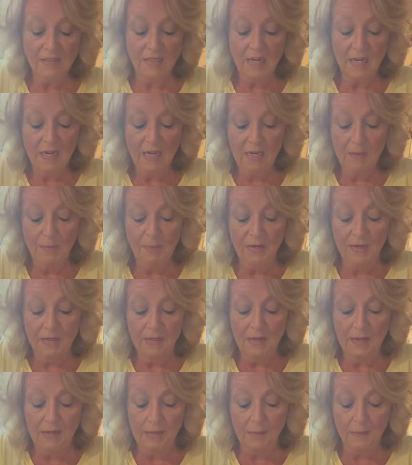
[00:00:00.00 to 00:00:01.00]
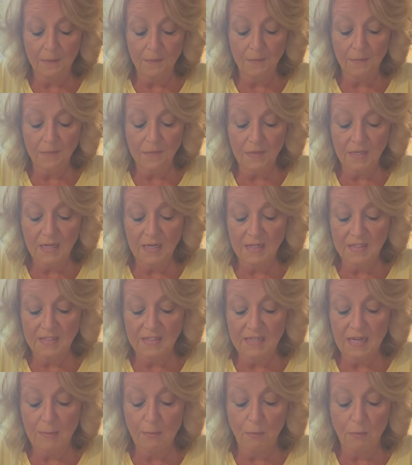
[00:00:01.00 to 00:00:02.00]
up and get it
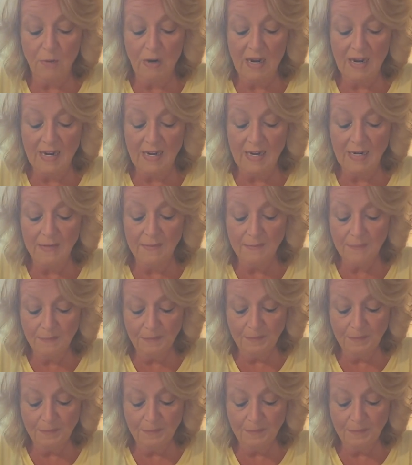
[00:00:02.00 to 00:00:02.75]
separated.